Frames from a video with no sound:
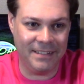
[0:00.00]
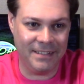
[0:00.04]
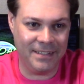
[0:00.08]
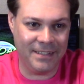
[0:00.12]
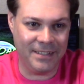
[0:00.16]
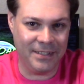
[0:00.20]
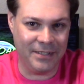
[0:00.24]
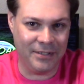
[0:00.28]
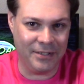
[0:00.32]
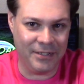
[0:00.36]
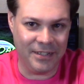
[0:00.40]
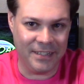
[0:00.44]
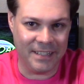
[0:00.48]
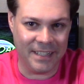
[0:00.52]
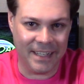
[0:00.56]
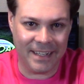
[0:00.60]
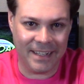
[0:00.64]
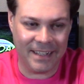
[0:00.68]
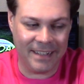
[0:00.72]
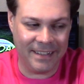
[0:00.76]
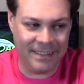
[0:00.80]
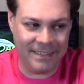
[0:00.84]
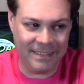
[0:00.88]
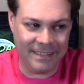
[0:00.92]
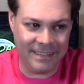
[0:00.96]
So she's like,
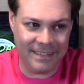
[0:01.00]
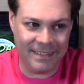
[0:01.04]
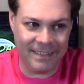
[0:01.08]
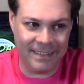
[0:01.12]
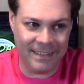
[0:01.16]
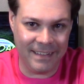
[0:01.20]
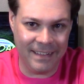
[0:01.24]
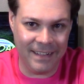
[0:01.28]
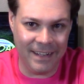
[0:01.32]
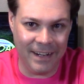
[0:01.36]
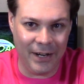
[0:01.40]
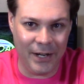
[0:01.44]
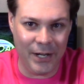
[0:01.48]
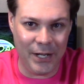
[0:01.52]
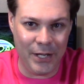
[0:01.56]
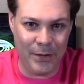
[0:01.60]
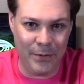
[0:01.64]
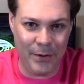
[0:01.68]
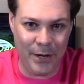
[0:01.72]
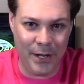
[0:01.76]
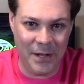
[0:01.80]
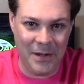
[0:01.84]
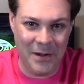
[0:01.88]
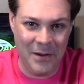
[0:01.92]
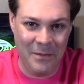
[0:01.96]
are
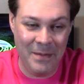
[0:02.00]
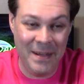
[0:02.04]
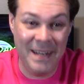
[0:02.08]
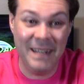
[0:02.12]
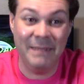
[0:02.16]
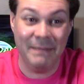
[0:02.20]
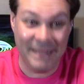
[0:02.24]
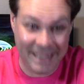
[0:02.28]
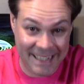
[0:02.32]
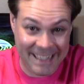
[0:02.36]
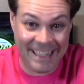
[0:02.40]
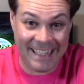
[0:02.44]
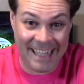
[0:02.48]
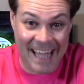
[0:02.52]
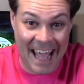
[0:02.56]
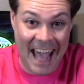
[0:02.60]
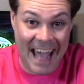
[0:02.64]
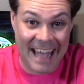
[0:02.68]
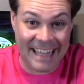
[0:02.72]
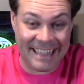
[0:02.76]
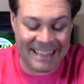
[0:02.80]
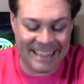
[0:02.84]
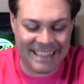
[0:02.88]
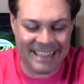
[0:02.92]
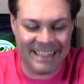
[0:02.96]
you a human? I'm like,
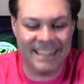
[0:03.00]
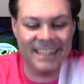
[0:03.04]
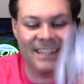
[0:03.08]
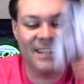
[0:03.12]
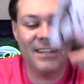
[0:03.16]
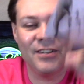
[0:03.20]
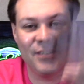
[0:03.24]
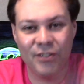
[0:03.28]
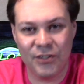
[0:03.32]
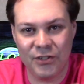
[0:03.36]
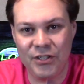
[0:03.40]
yes!